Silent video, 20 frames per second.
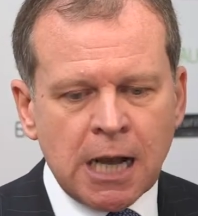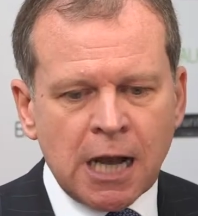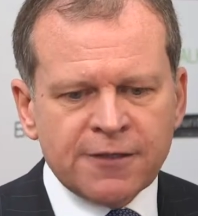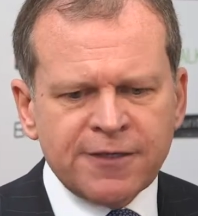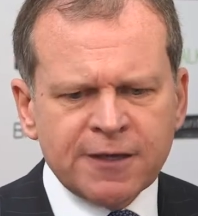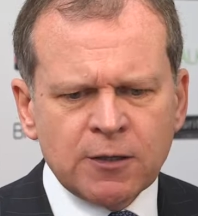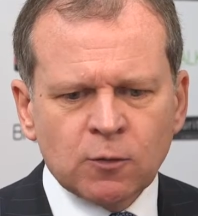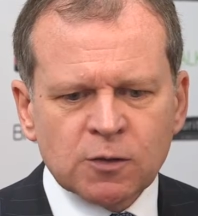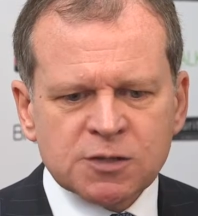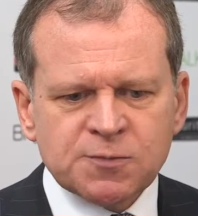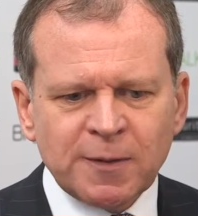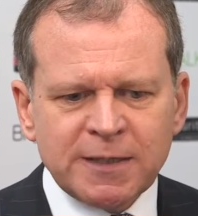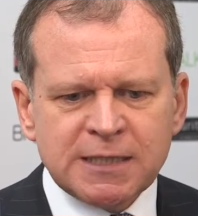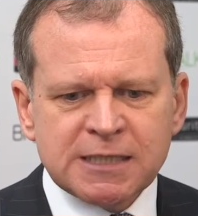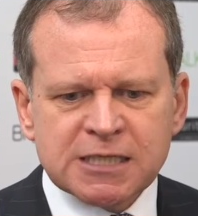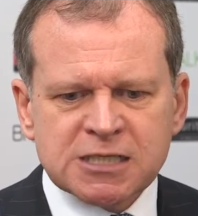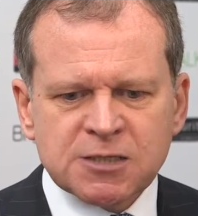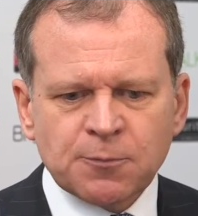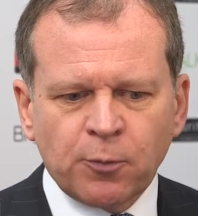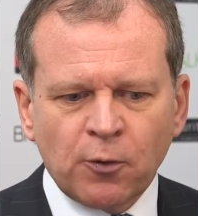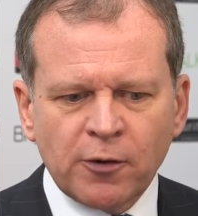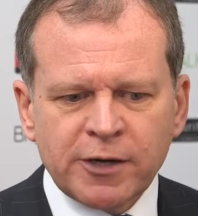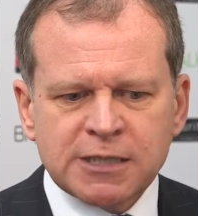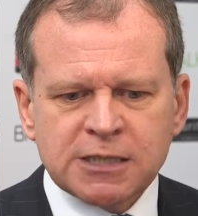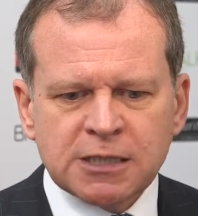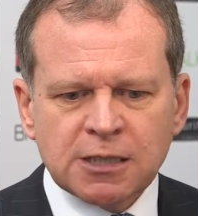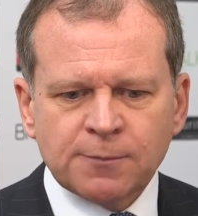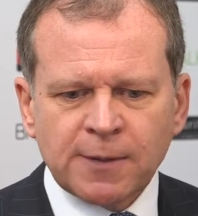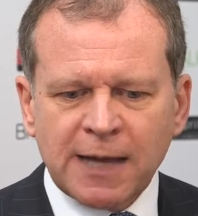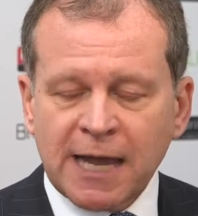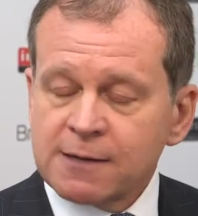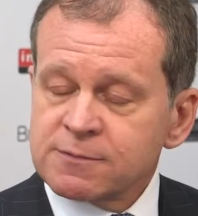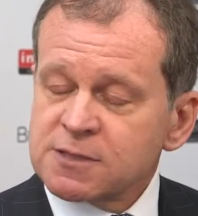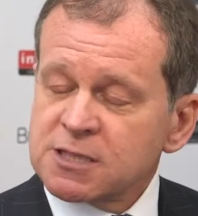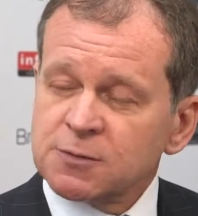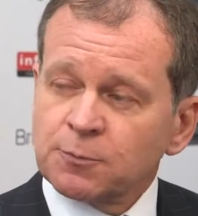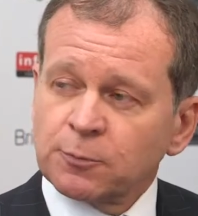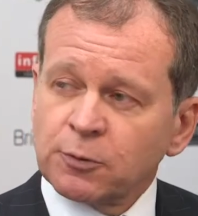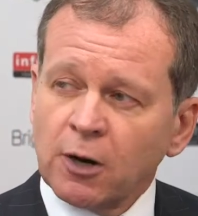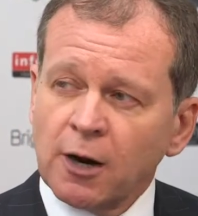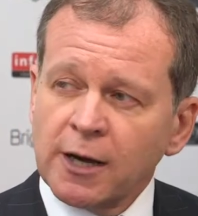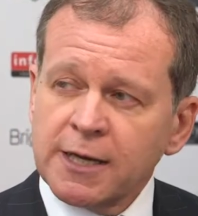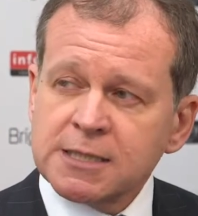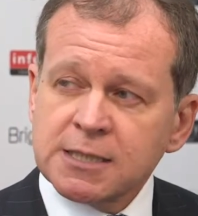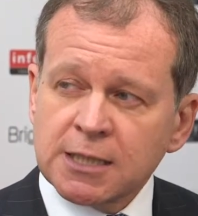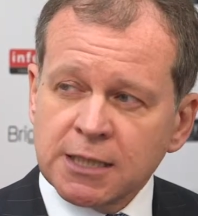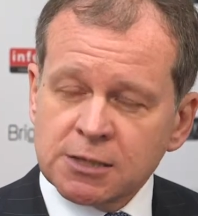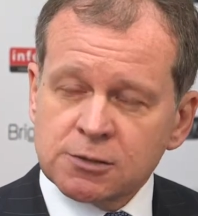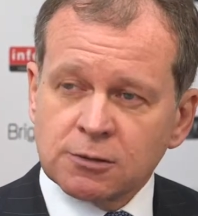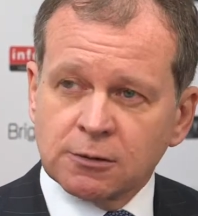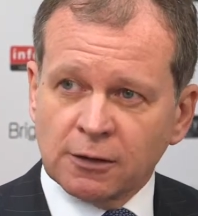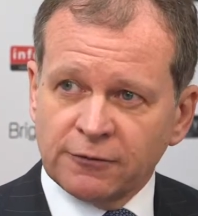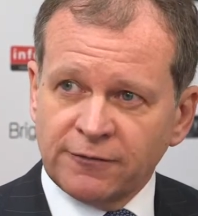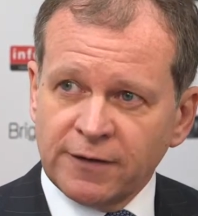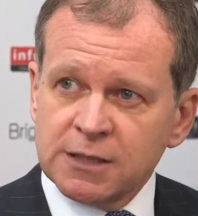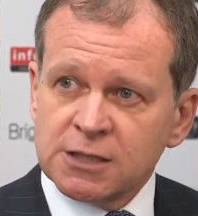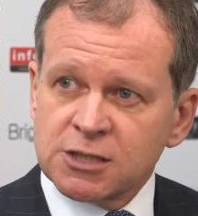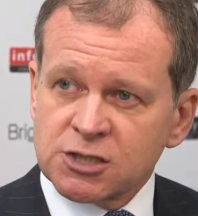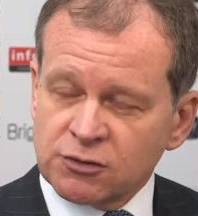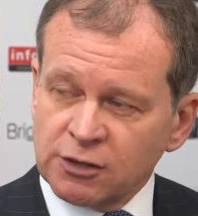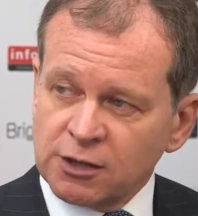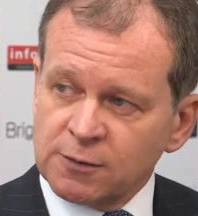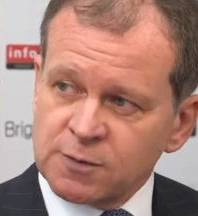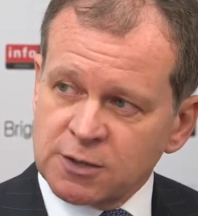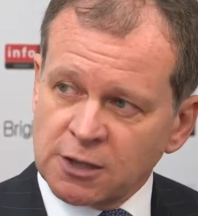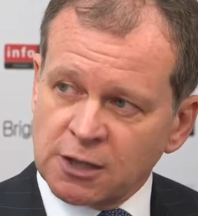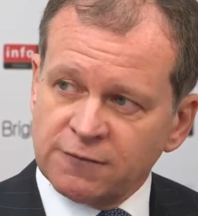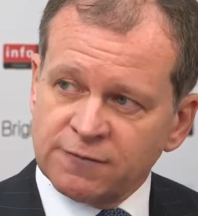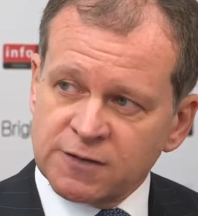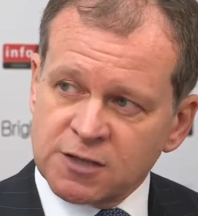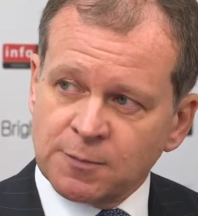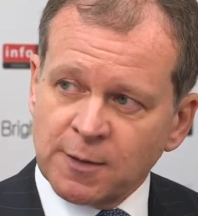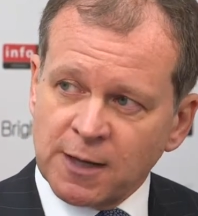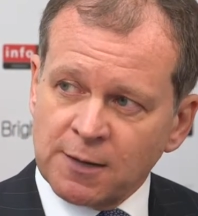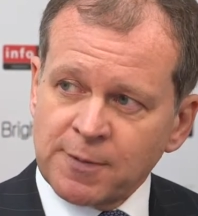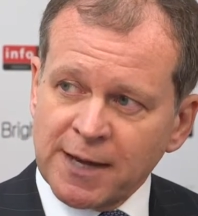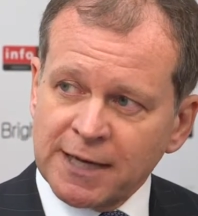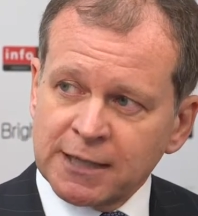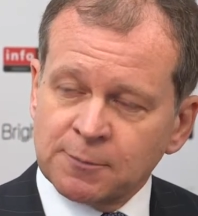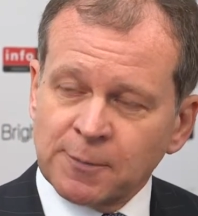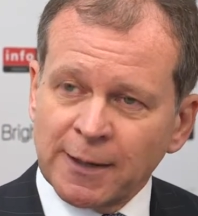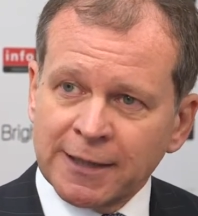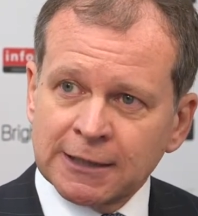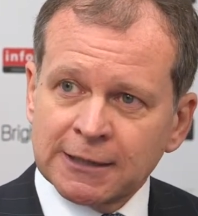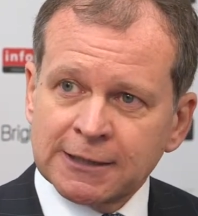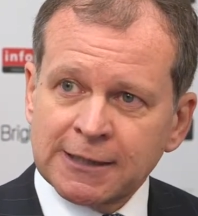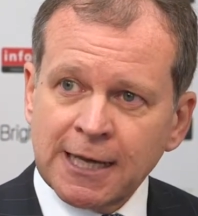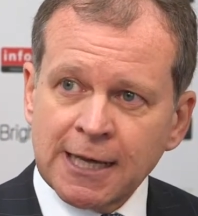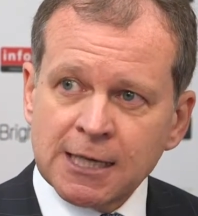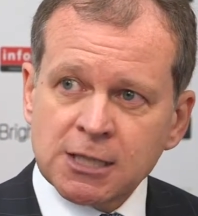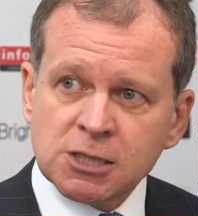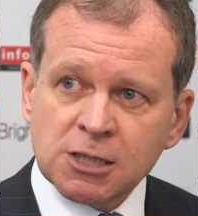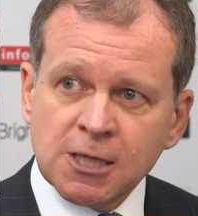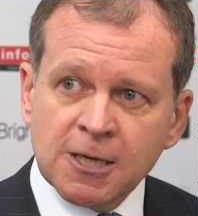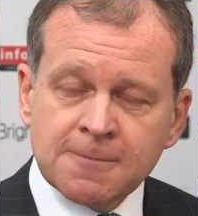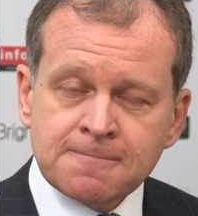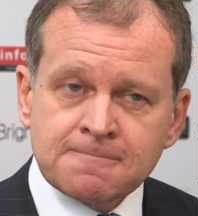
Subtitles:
I think what's been disappointing and perhaps surprising to a lot of industry observers about Bank of Bangladesh